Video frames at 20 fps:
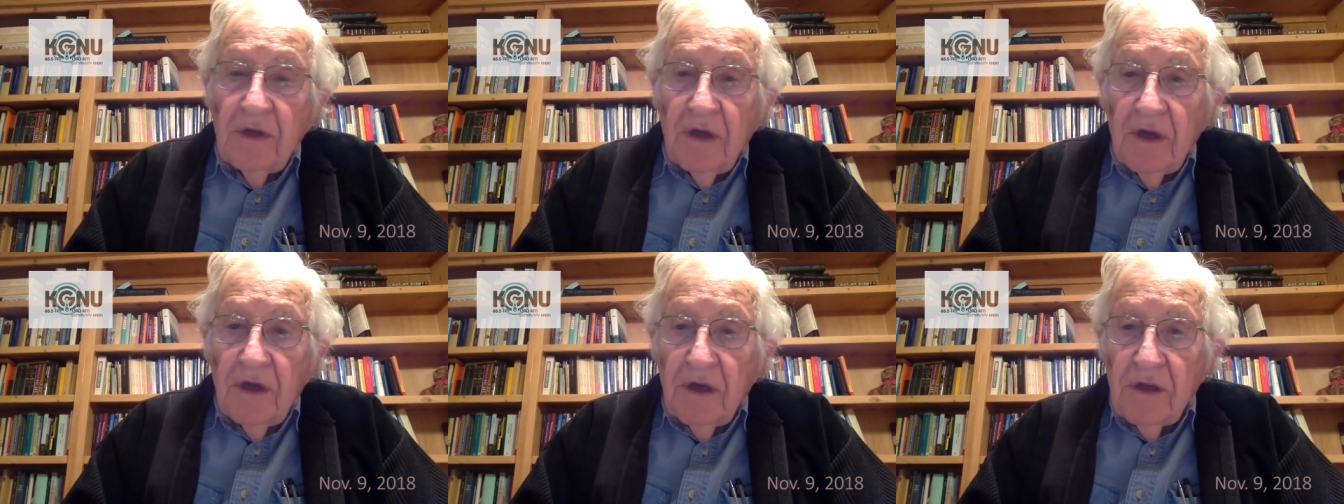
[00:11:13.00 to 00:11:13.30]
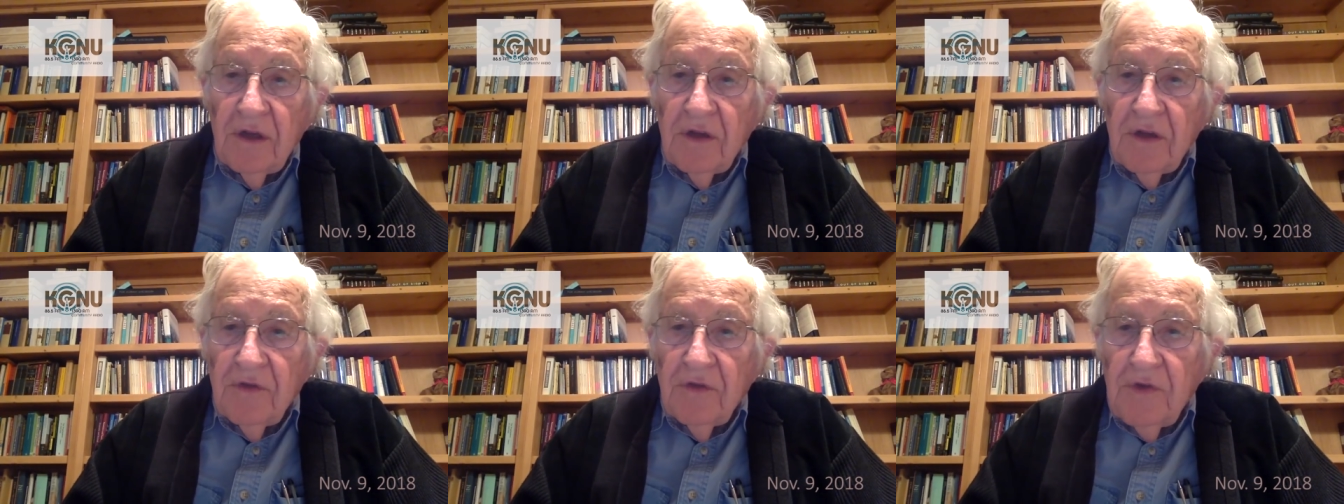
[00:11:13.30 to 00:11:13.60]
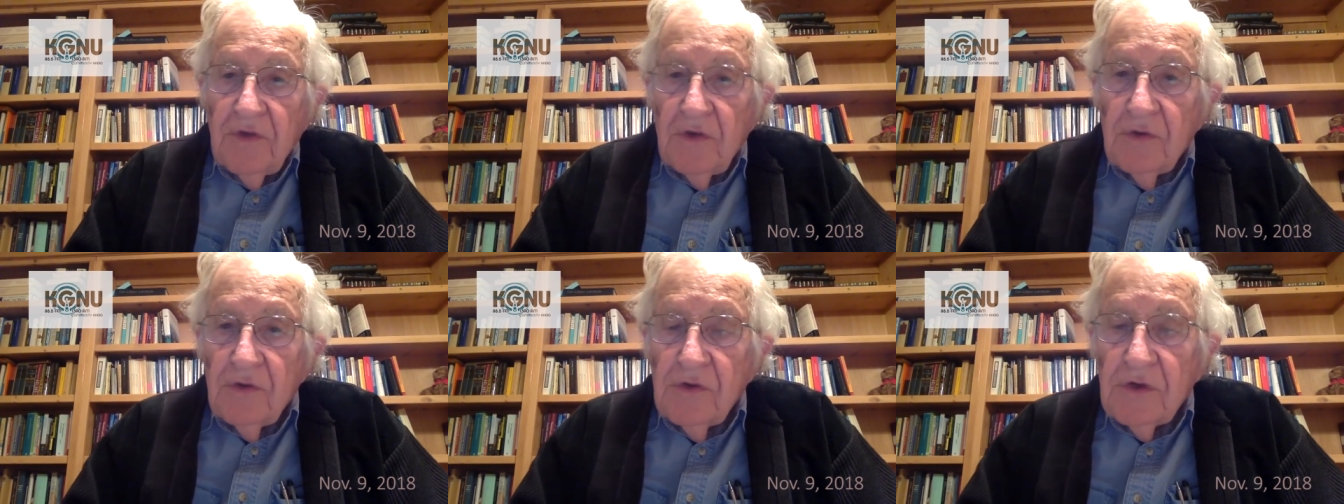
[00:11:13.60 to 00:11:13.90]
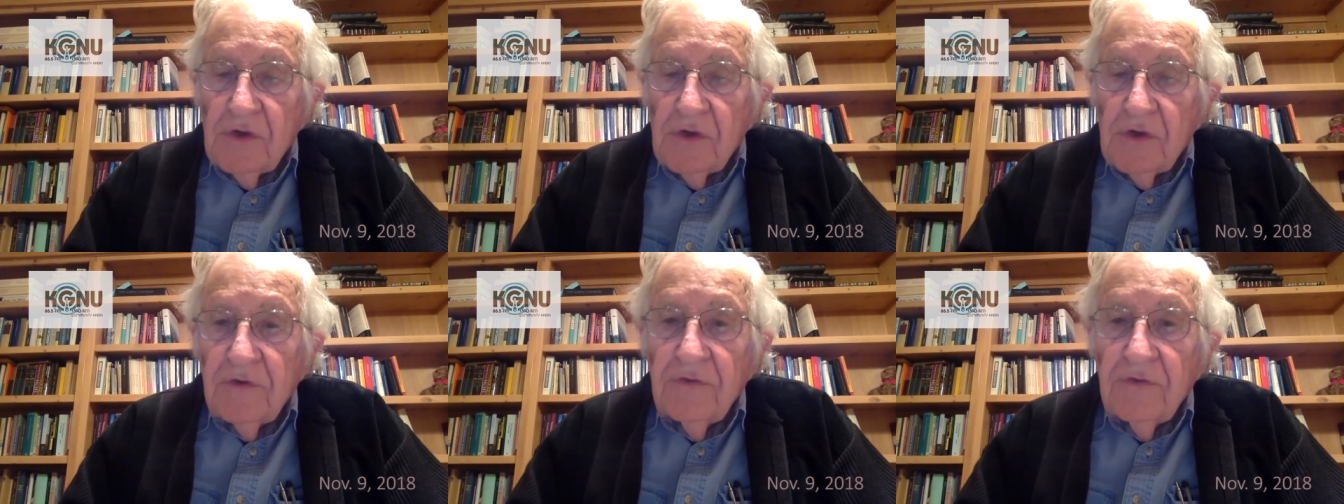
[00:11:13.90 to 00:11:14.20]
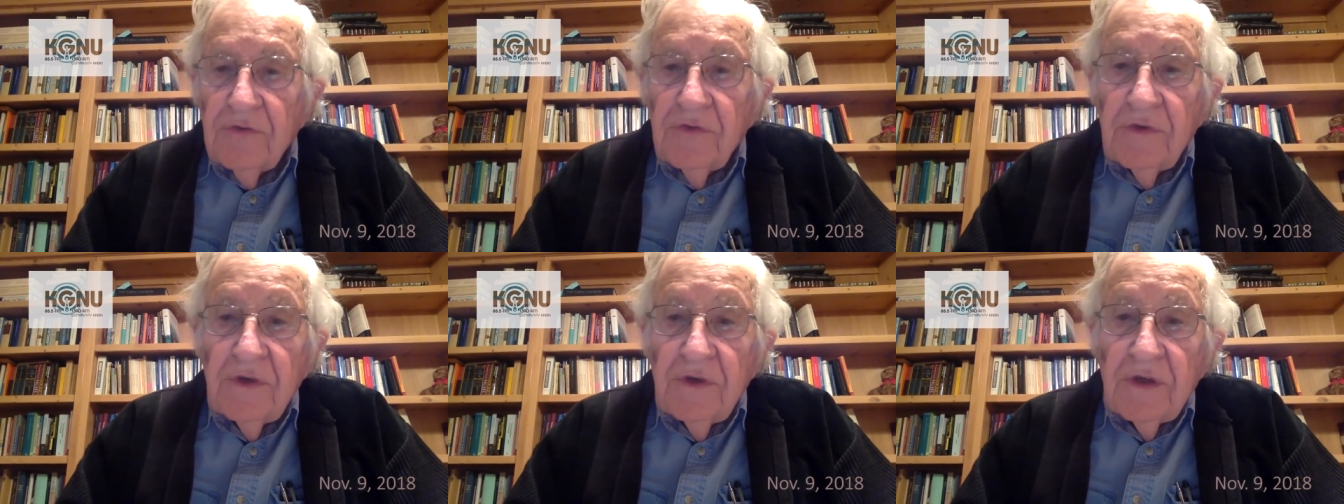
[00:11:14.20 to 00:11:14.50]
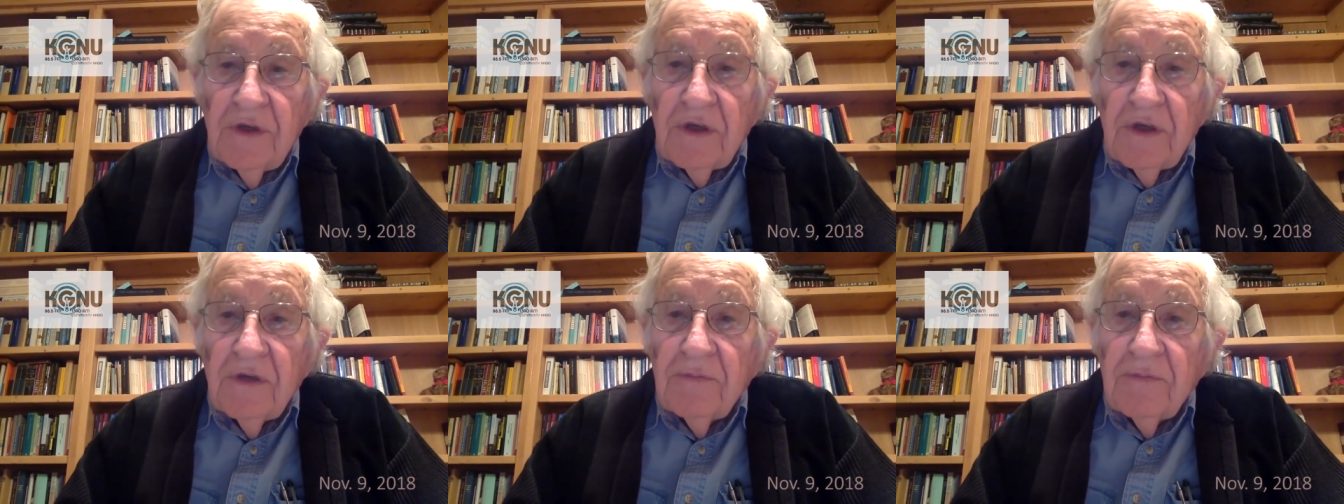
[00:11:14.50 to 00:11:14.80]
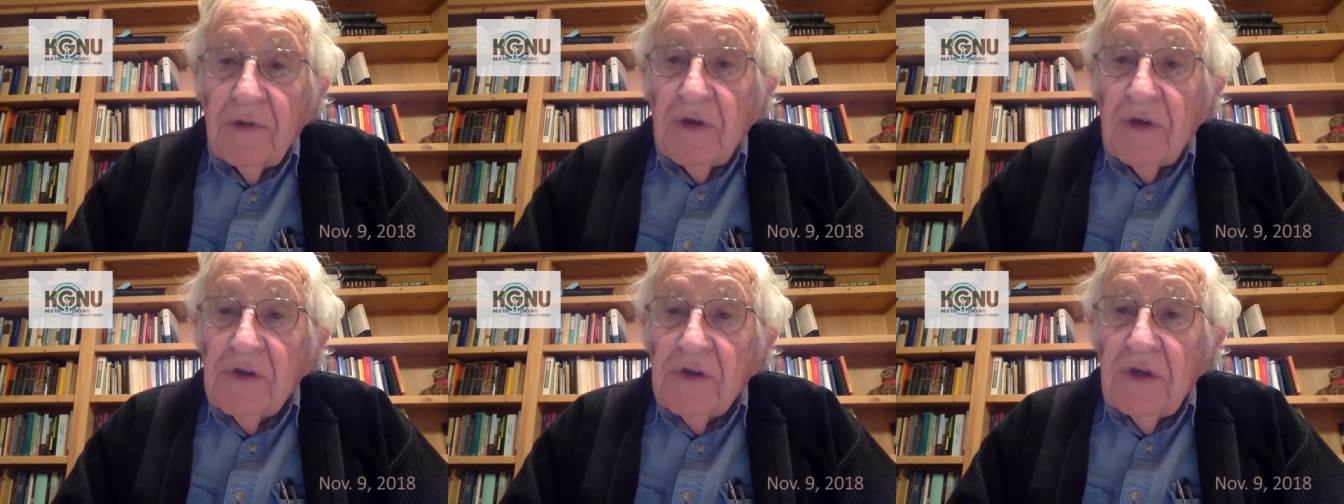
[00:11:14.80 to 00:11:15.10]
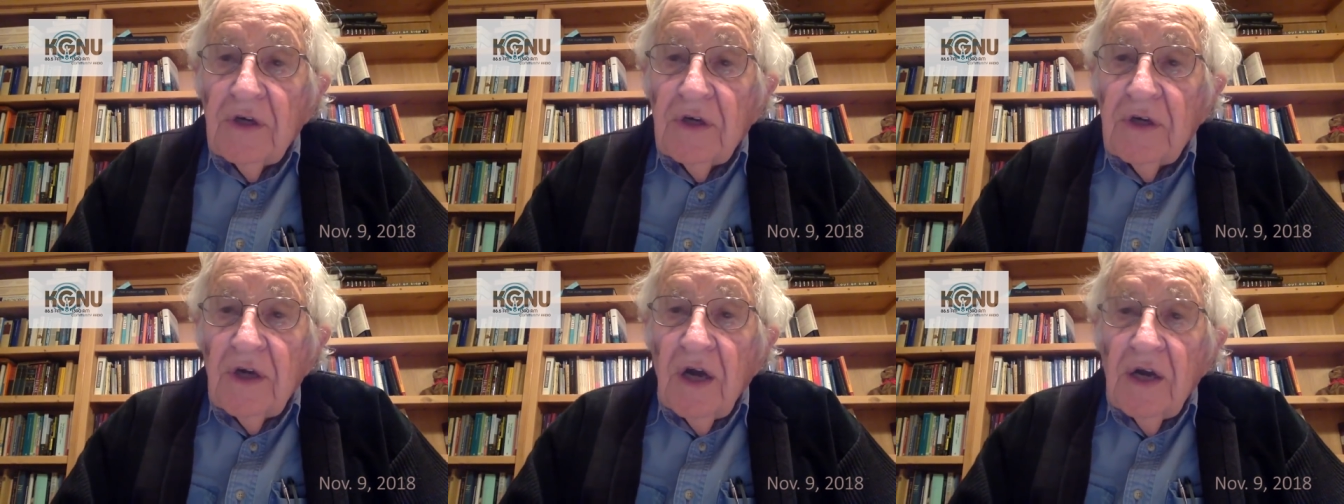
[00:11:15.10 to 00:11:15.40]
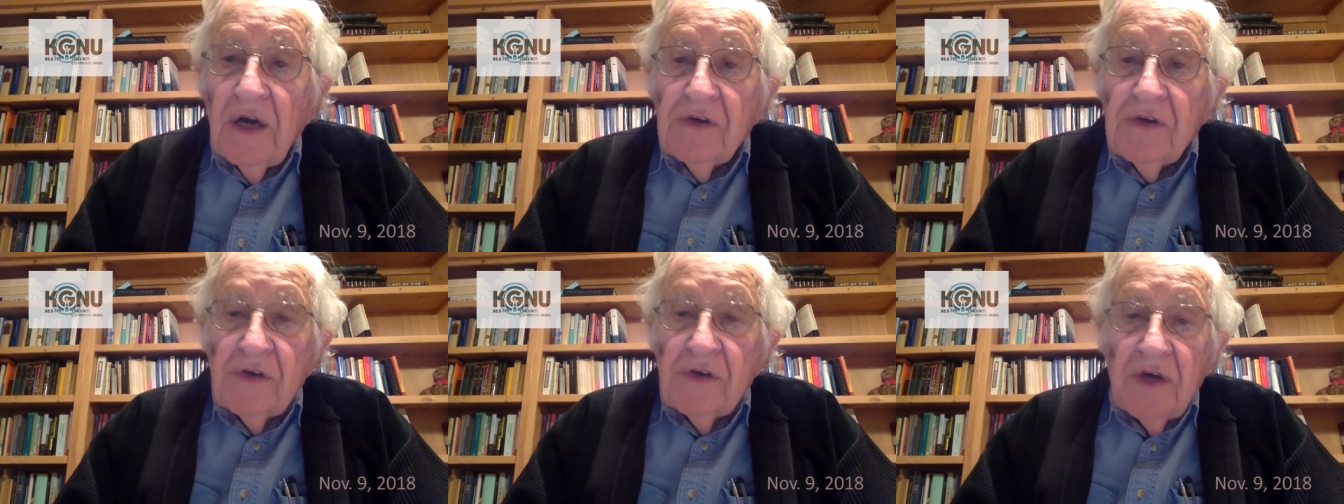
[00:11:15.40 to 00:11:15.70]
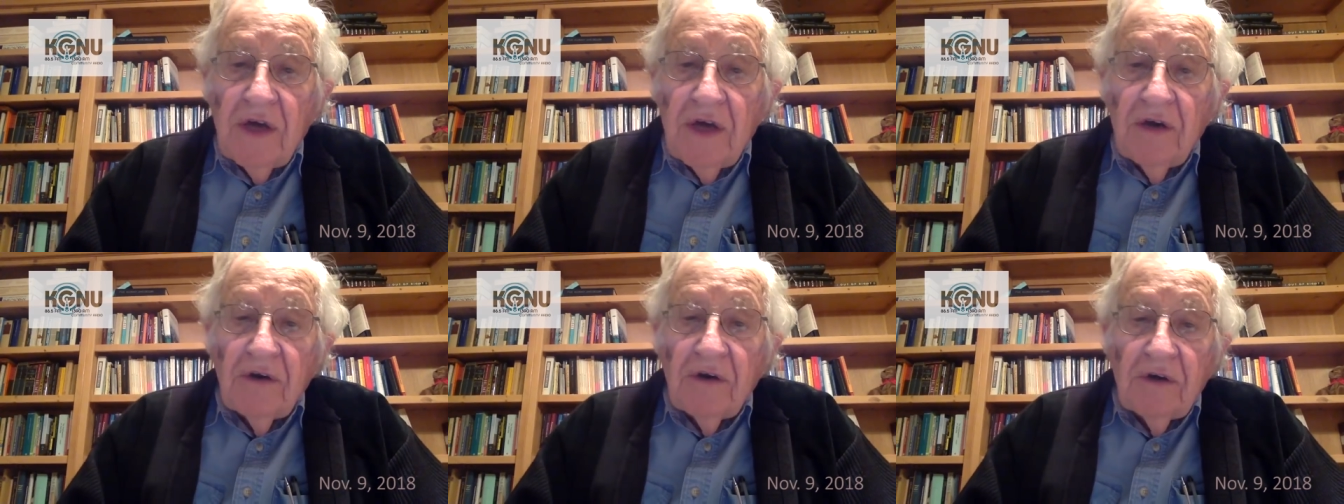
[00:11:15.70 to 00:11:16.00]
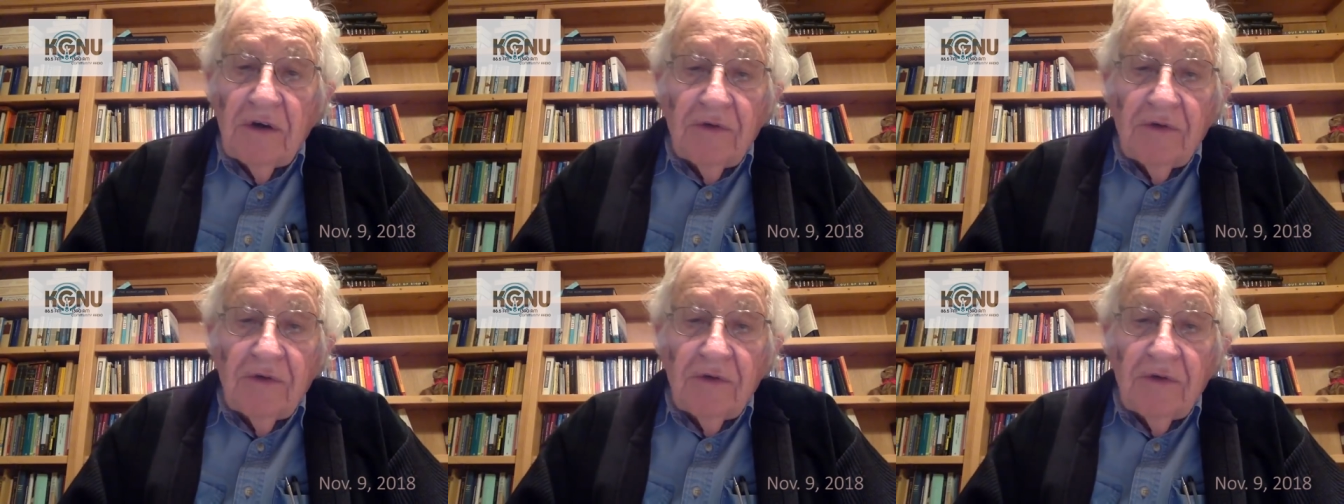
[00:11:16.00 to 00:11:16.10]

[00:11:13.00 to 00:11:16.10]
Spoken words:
The views of President Eisenhower,